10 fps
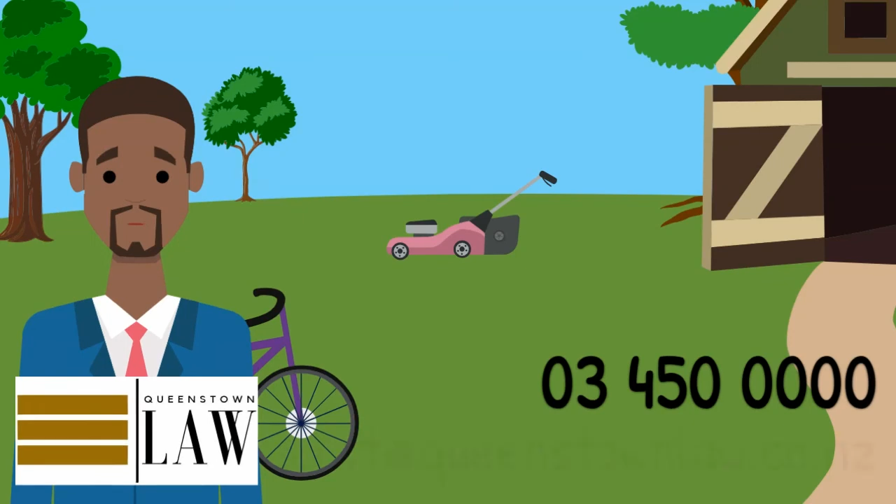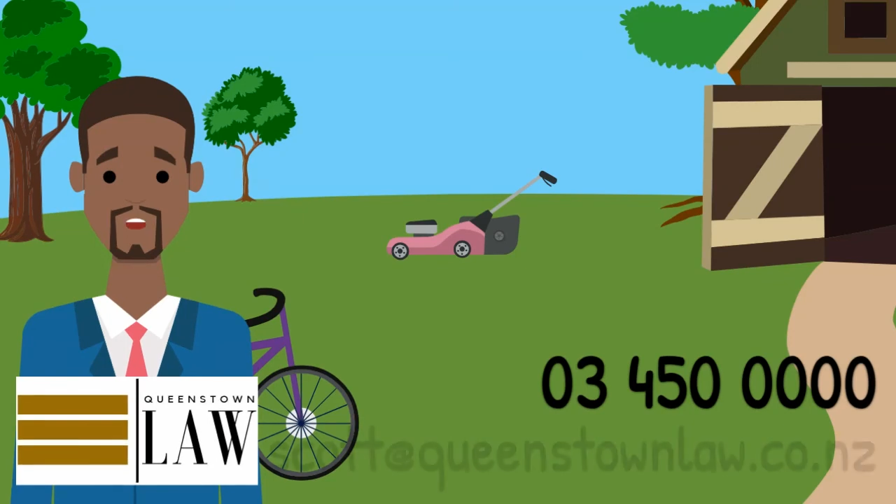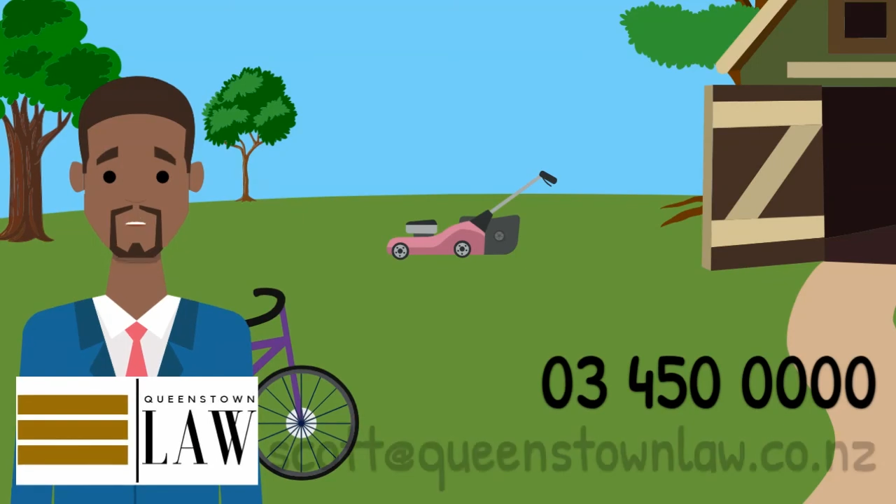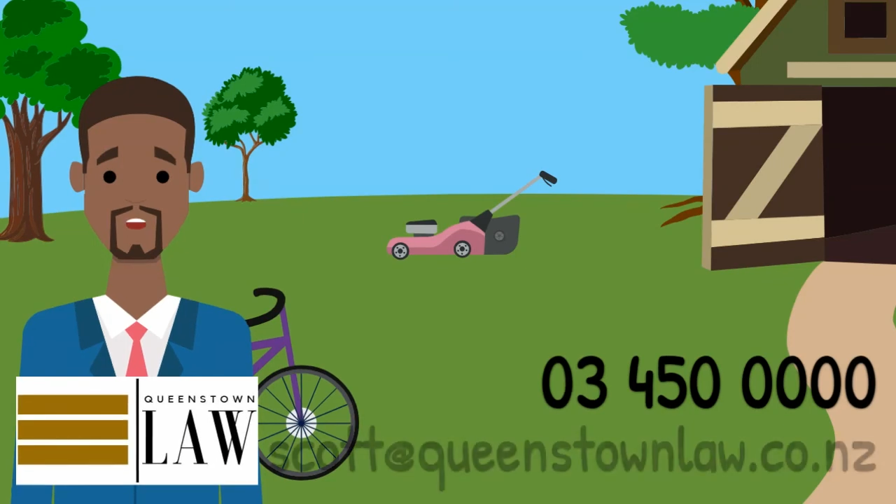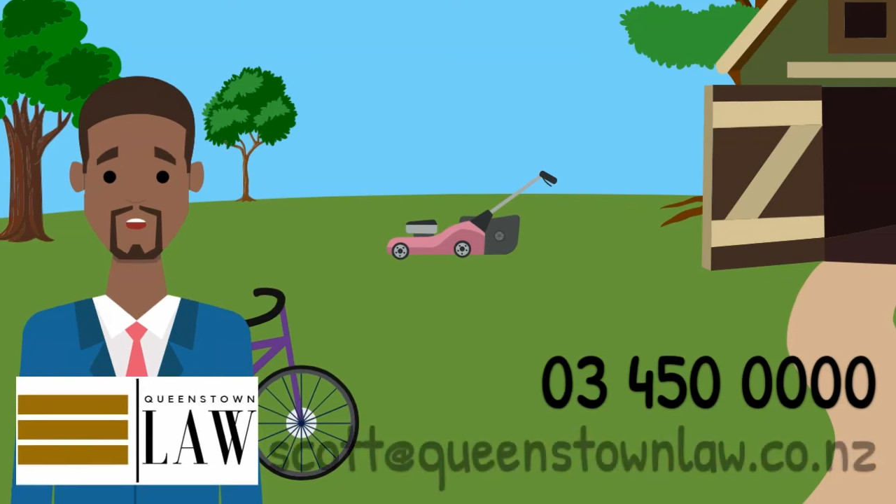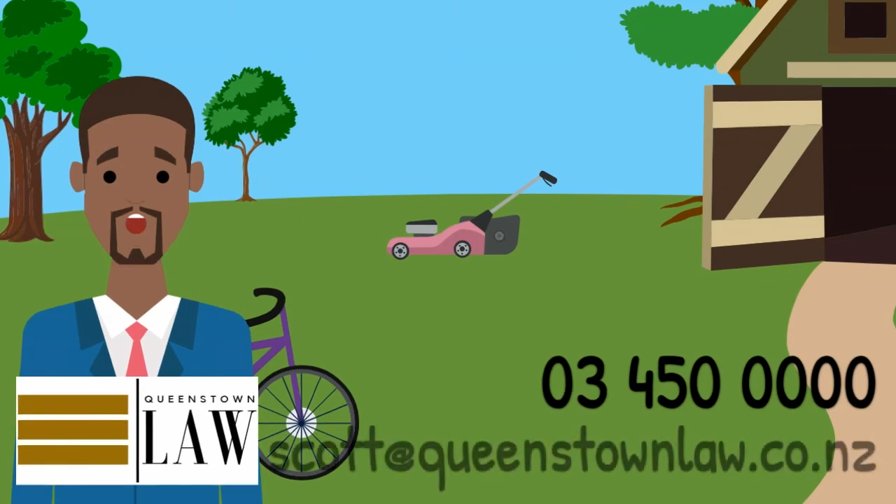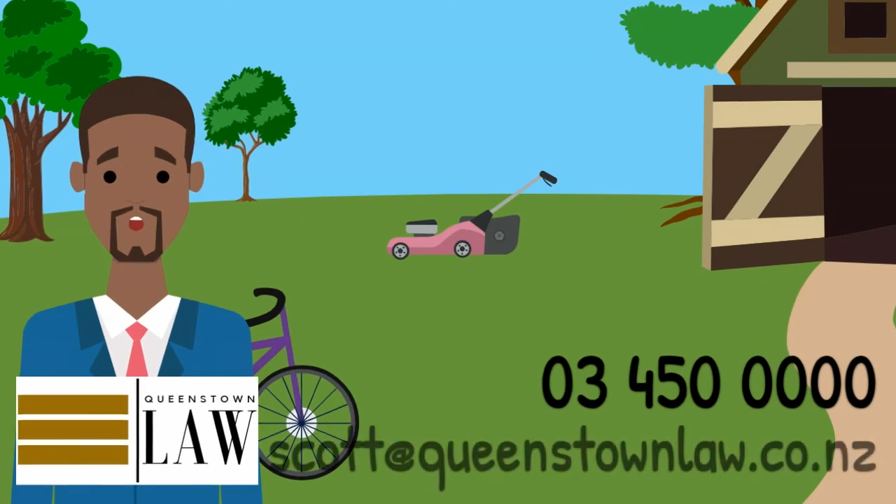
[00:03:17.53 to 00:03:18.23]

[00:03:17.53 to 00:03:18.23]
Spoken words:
or drop me a